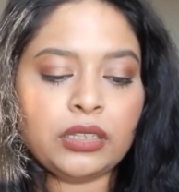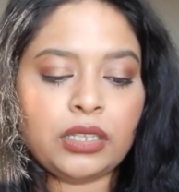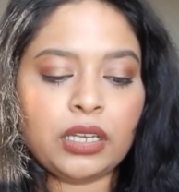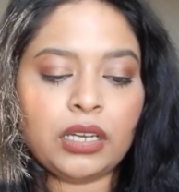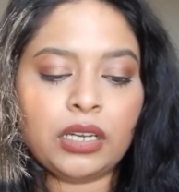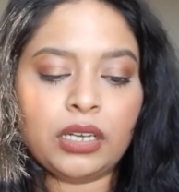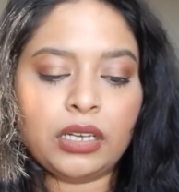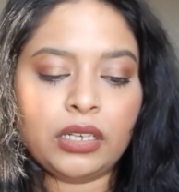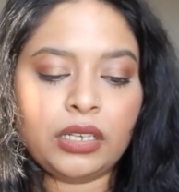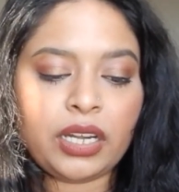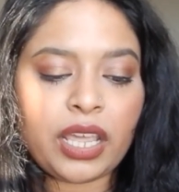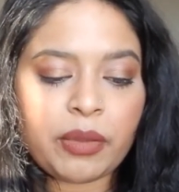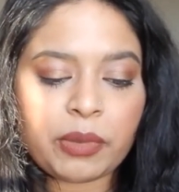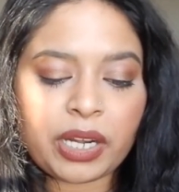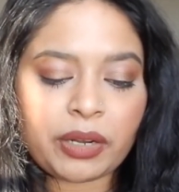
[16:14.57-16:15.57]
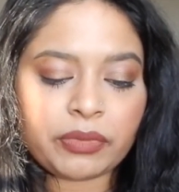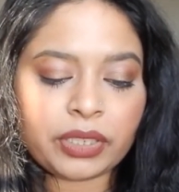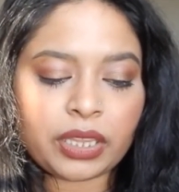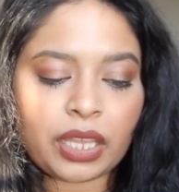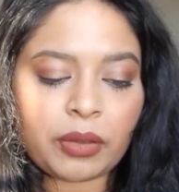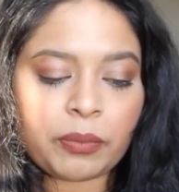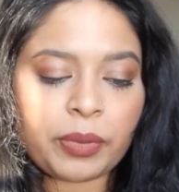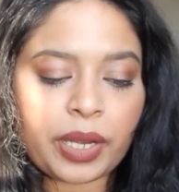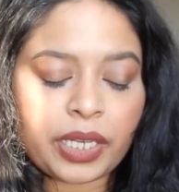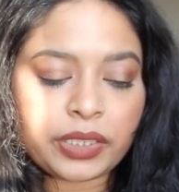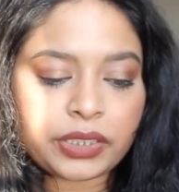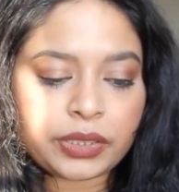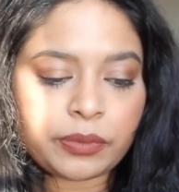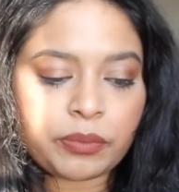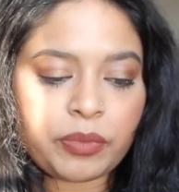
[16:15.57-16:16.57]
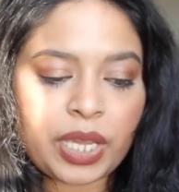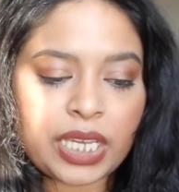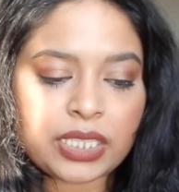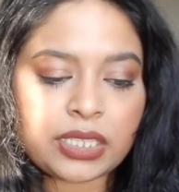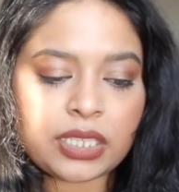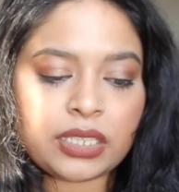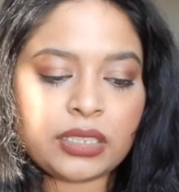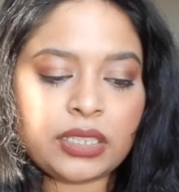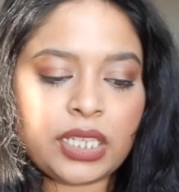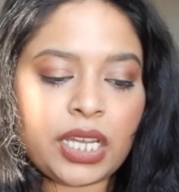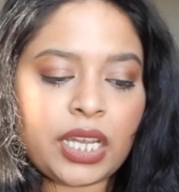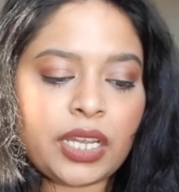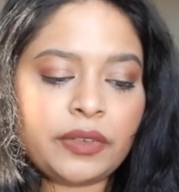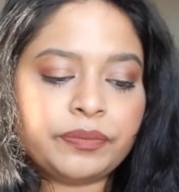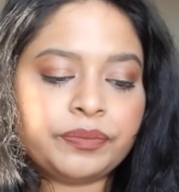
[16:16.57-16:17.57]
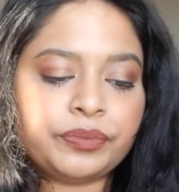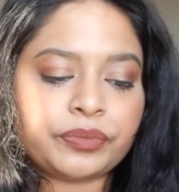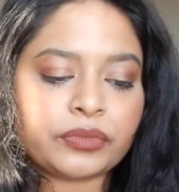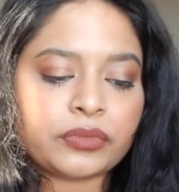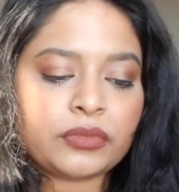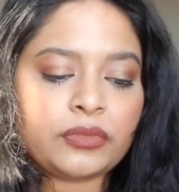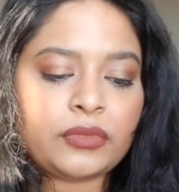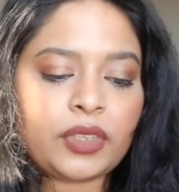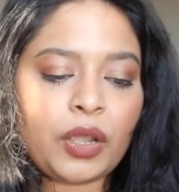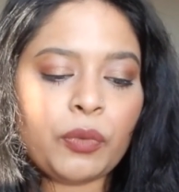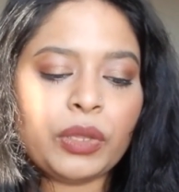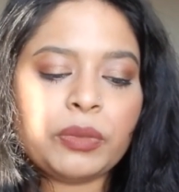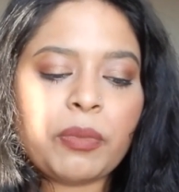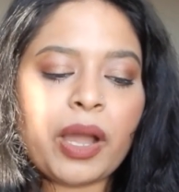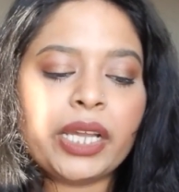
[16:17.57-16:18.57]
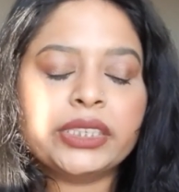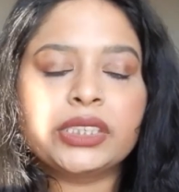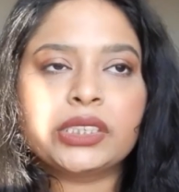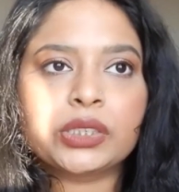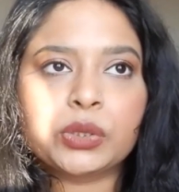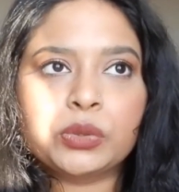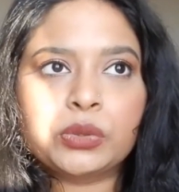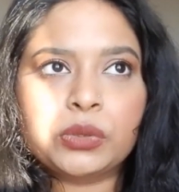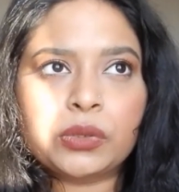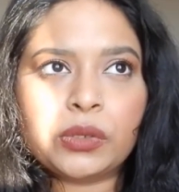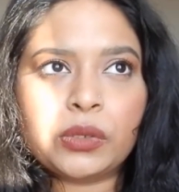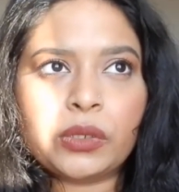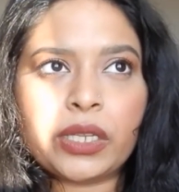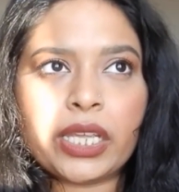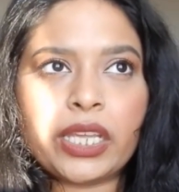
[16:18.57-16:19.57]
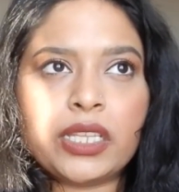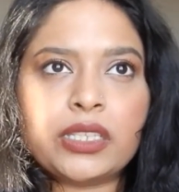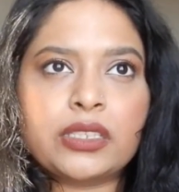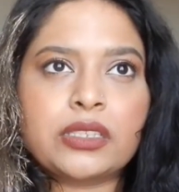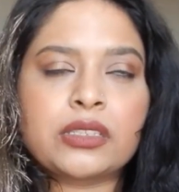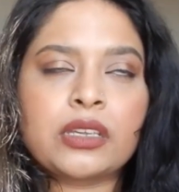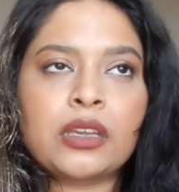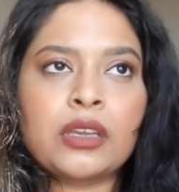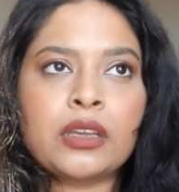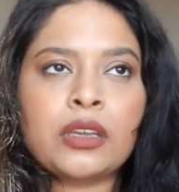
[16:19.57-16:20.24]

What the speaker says: the name and everything. But basically with my school, it's